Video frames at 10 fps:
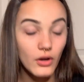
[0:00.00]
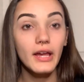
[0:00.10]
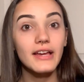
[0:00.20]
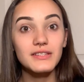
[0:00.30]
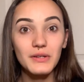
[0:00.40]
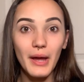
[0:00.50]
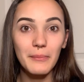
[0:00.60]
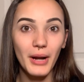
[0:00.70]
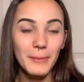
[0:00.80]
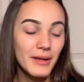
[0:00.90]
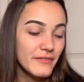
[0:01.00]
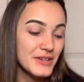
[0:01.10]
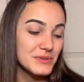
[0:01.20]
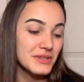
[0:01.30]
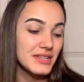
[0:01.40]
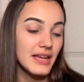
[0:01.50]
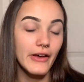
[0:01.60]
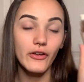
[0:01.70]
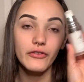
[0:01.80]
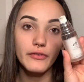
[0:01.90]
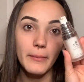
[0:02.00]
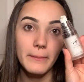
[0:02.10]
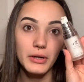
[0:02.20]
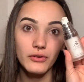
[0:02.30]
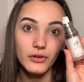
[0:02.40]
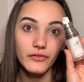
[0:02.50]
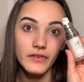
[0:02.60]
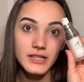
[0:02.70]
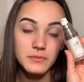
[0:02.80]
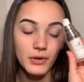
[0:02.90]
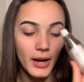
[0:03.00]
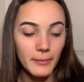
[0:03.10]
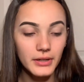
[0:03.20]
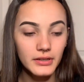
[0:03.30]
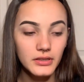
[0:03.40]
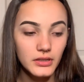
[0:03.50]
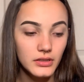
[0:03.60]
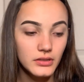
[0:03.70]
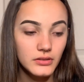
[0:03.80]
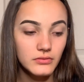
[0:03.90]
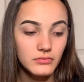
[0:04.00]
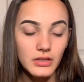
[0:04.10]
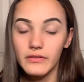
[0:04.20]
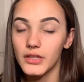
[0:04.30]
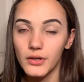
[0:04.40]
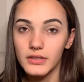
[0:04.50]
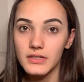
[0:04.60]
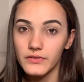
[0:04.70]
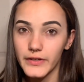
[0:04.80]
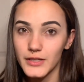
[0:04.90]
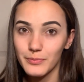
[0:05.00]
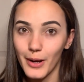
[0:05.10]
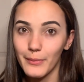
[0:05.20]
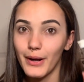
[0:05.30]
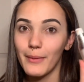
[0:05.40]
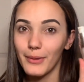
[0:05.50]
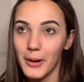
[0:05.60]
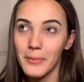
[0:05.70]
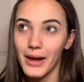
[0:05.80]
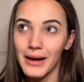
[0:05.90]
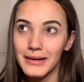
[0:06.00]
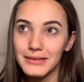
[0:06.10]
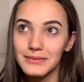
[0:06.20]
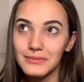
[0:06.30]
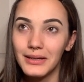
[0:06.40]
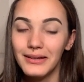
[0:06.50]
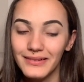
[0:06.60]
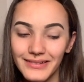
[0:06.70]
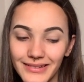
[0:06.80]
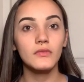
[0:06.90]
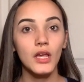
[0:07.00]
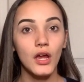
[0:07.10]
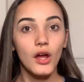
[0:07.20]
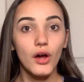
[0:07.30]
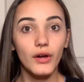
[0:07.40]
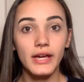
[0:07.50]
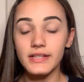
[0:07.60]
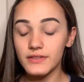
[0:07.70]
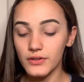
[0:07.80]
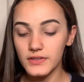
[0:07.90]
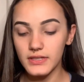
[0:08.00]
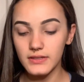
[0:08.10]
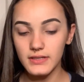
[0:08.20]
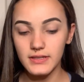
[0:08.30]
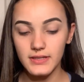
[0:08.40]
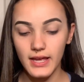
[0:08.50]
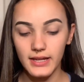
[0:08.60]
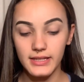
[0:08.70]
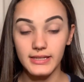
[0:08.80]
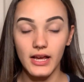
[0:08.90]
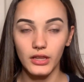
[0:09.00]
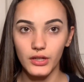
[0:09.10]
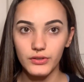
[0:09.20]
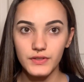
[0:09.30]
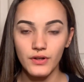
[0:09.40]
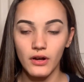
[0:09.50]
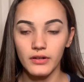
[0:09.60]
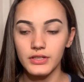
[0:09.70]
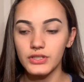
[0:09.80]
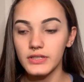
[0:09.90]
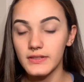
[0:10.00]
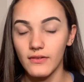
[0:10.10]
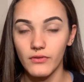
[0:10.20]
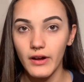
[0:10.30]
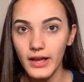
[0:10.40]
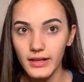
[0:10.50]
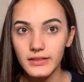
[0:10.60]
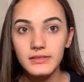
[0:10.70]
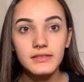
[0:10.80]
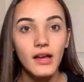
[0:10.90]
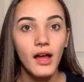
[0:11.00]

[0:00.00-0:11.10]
Okay, so I prime my face with the e.l.f. Mineral Face Primer. Even though it says face primer, I prime my eyes. Okay, so since it said yellows and oranges and reds,